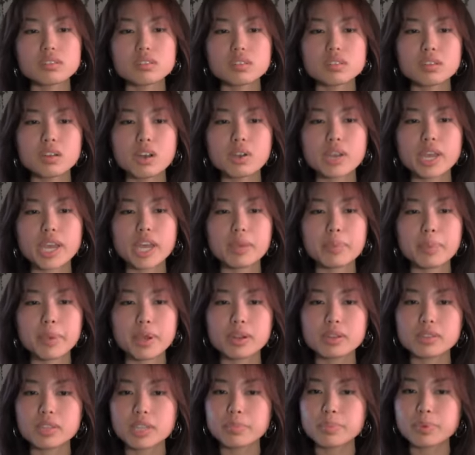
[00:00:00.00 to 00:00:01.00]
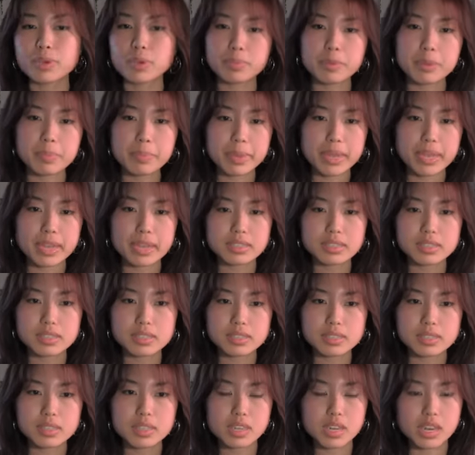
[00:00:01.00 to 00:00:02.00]
Okay, apparently poopy pants
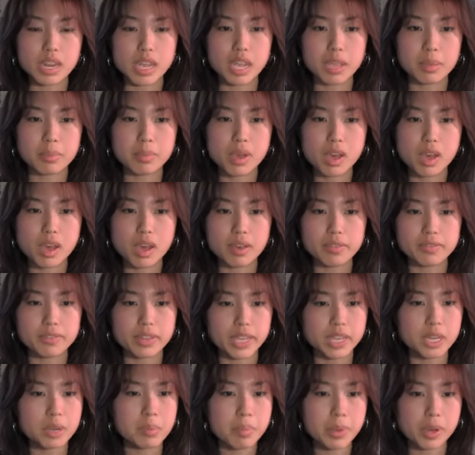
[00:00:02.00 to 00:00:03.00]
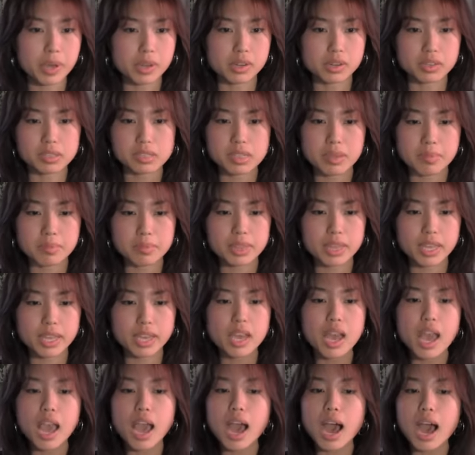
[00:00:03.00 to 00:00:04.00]
is the name of like a book or something.